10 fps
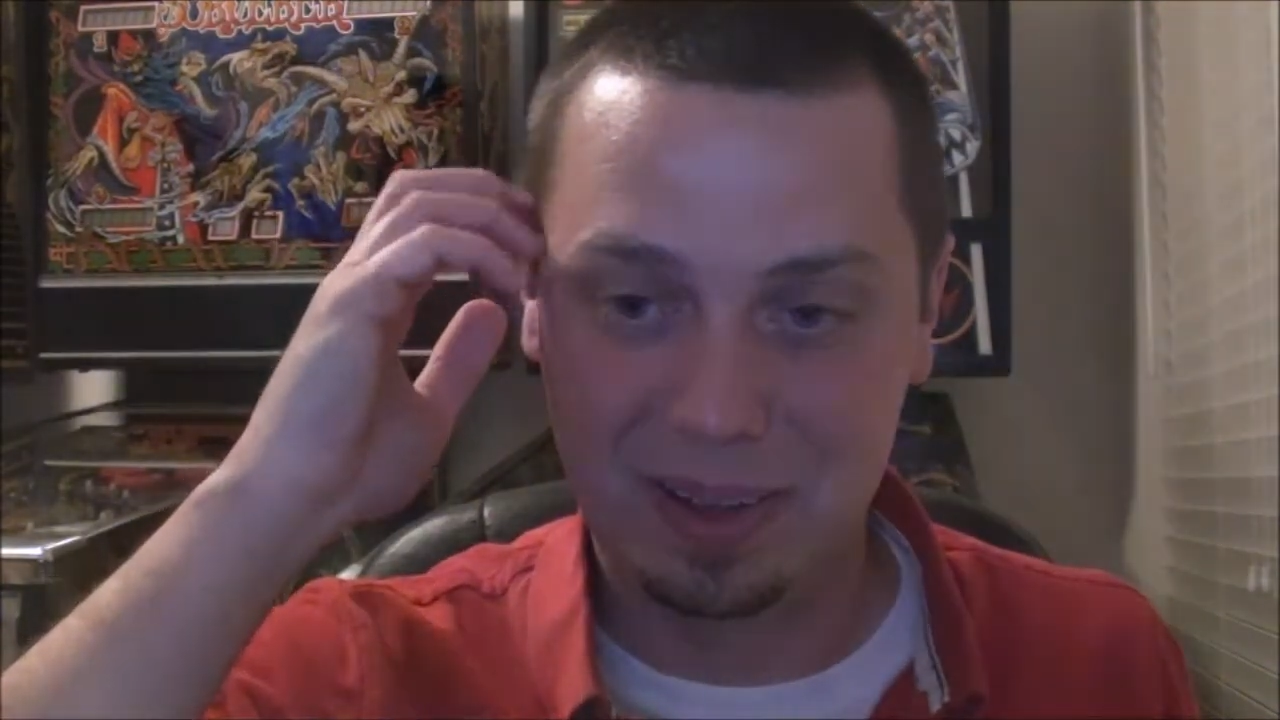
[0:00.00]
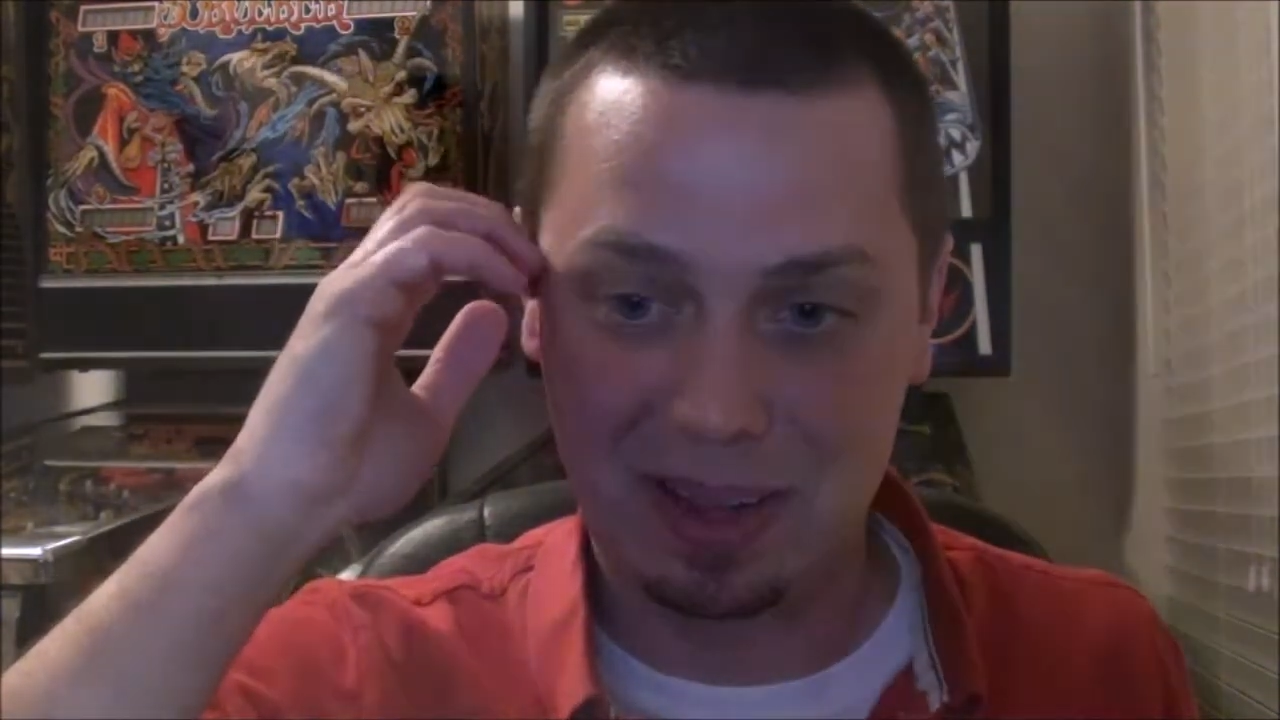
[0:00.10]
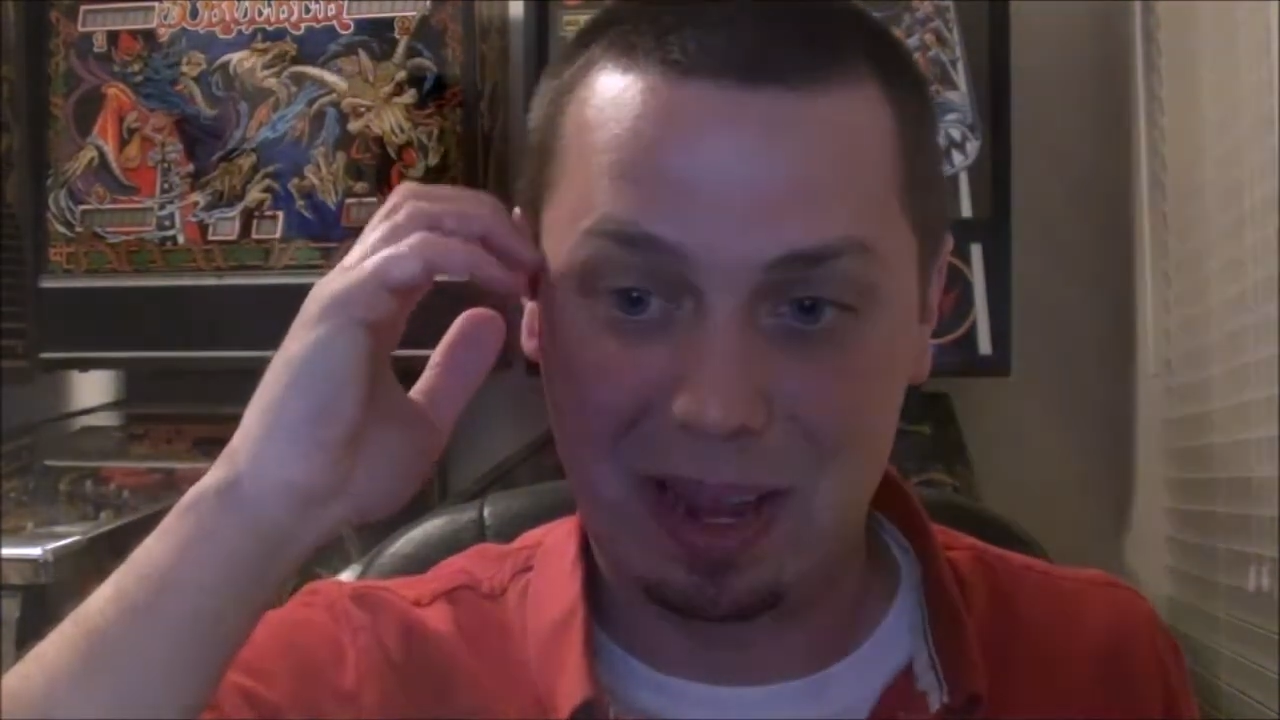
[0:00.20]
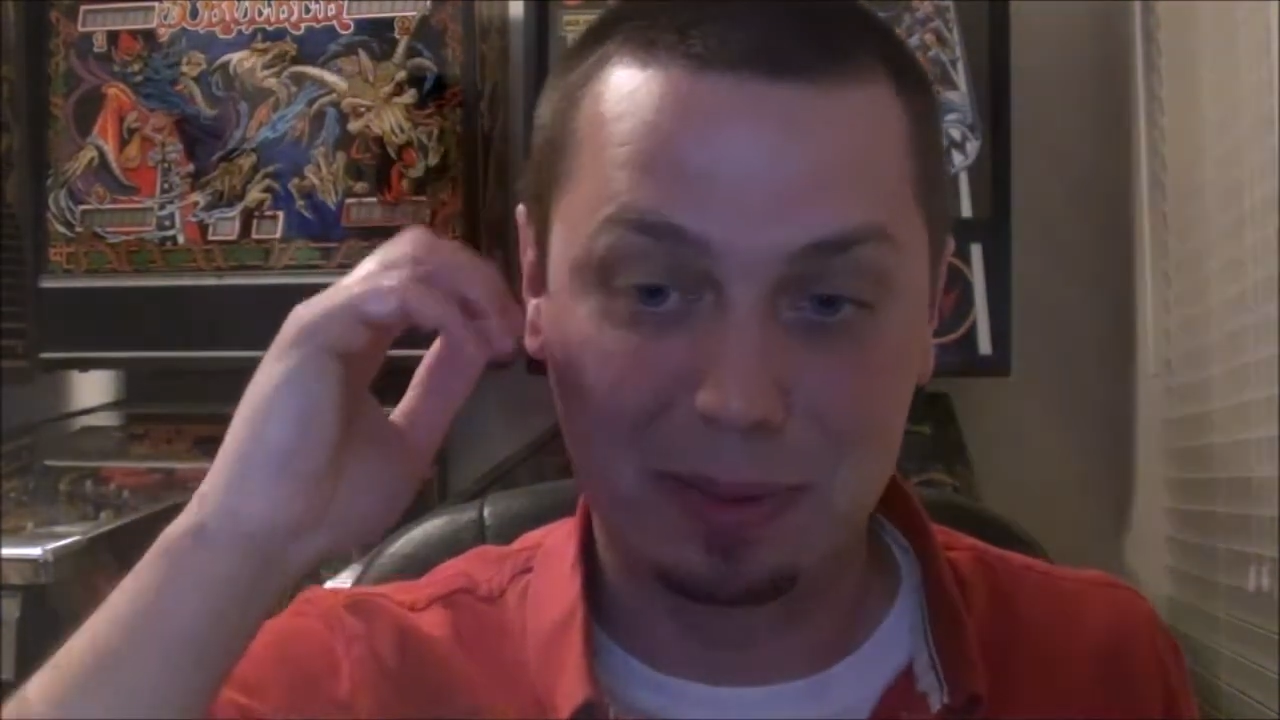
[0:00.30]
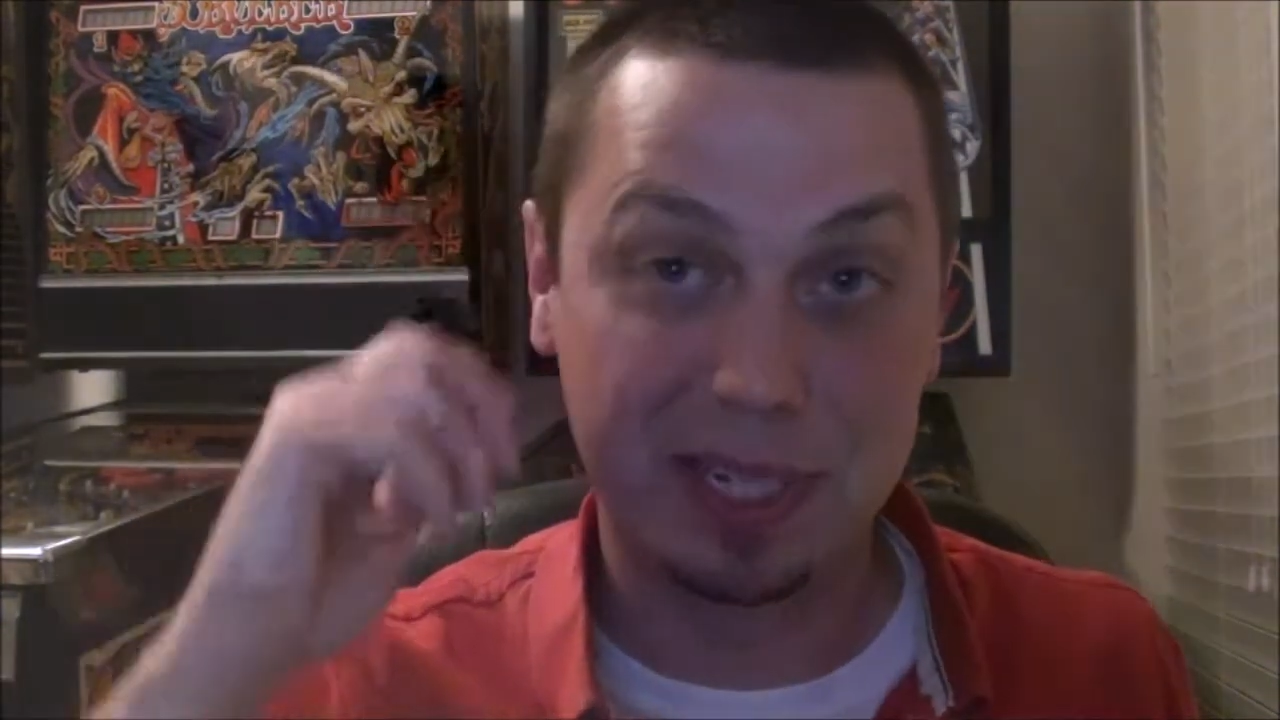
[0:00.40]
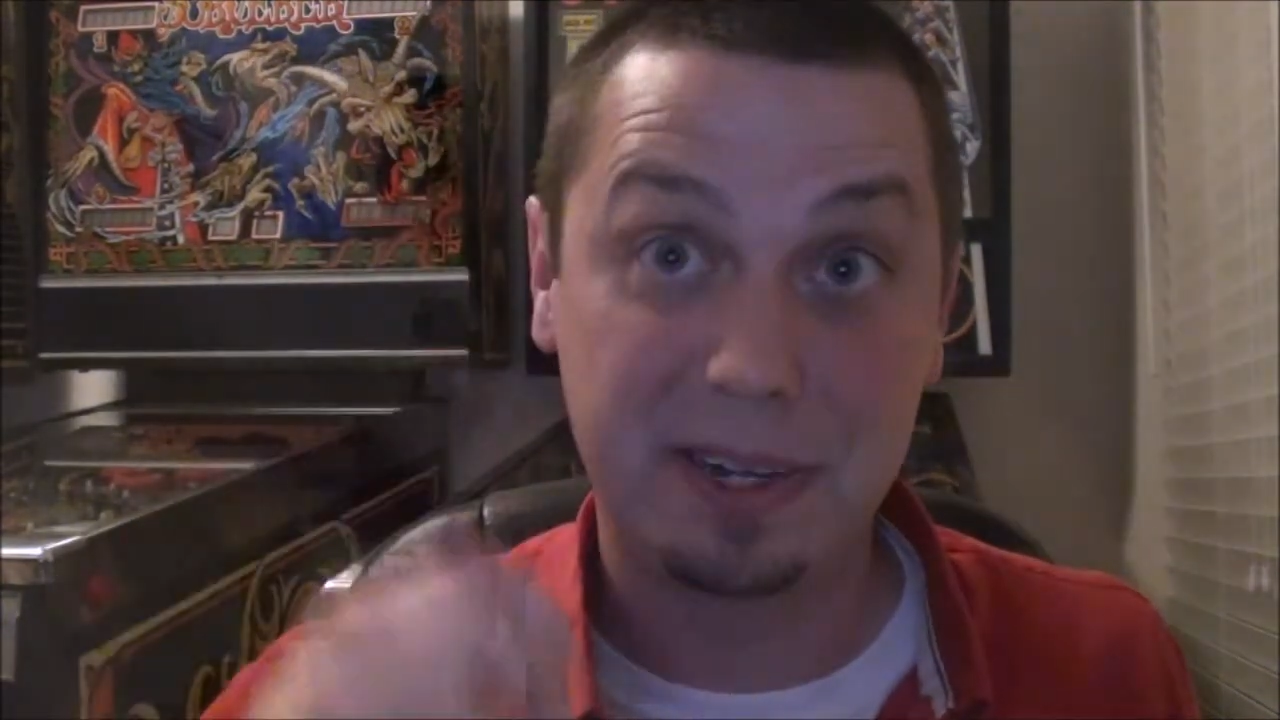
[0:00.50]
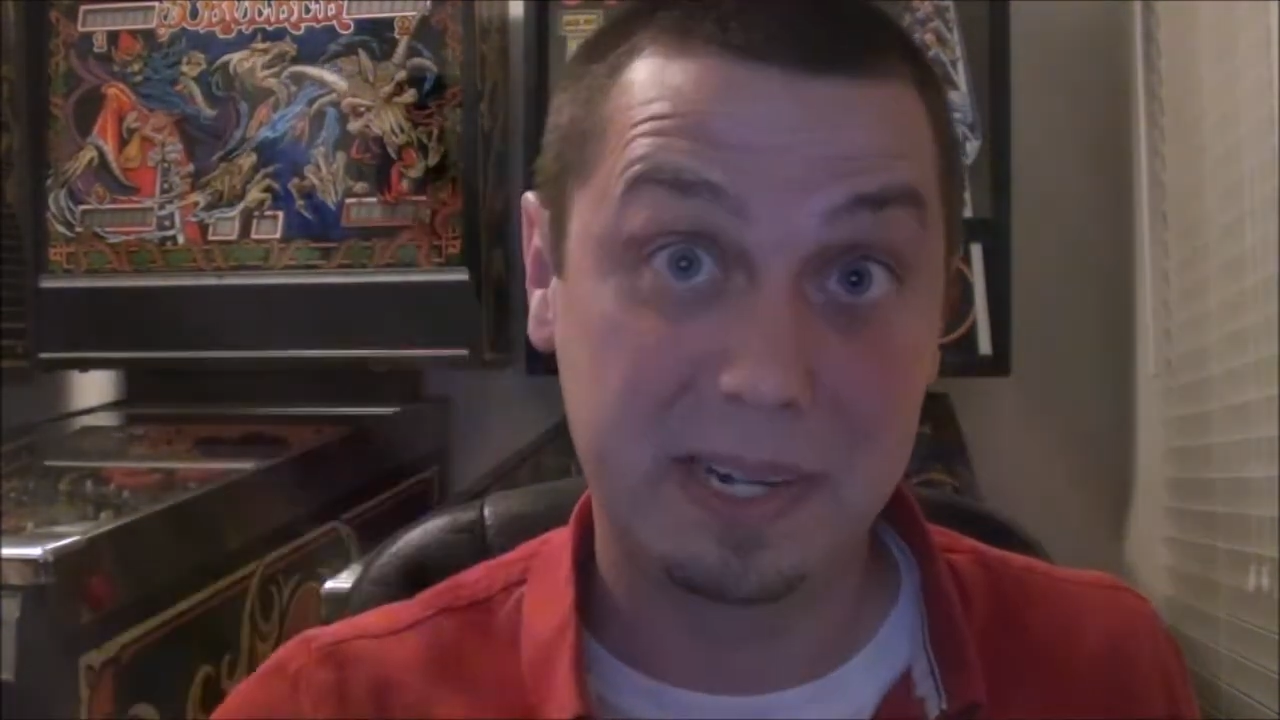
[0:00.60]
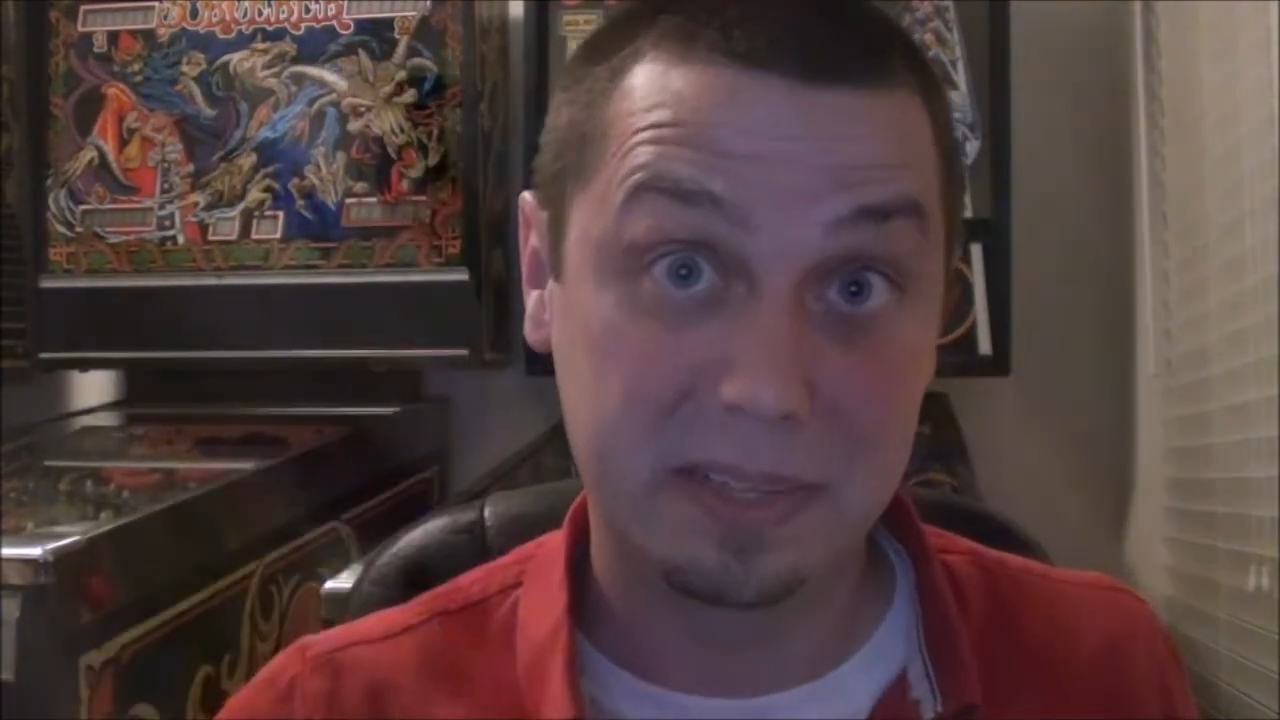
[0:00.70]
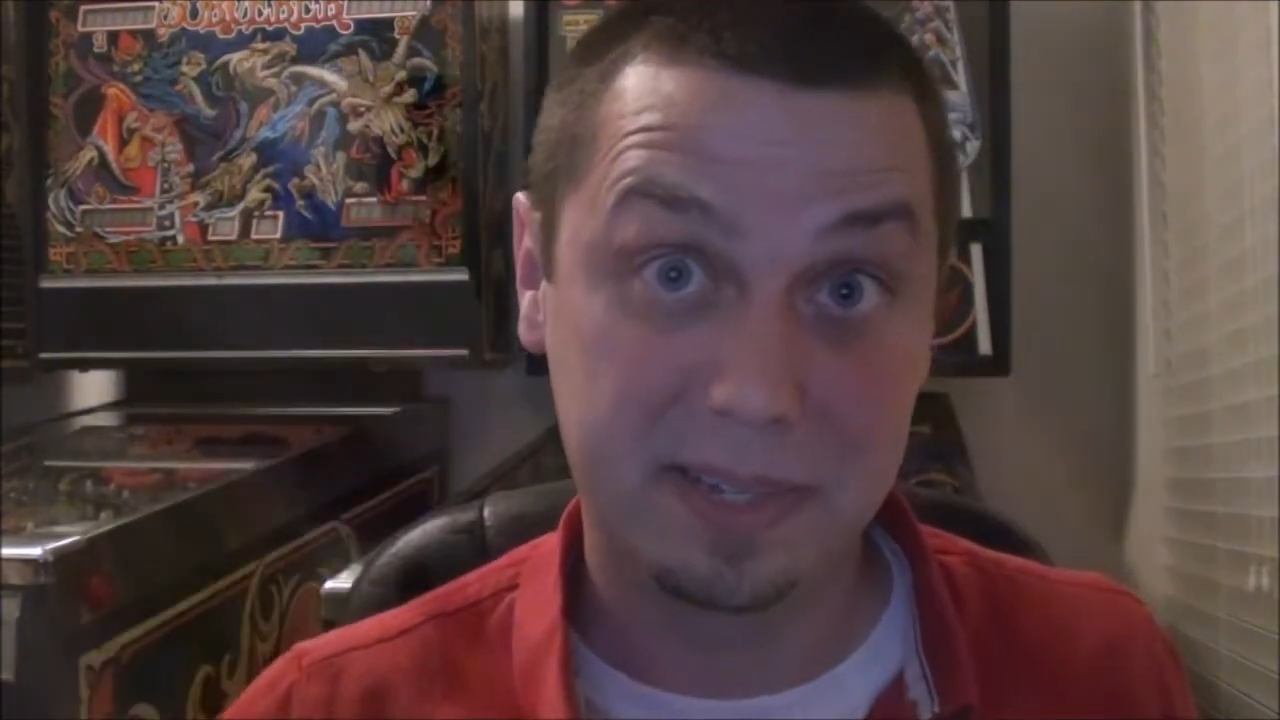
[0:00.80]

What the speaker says: I was staring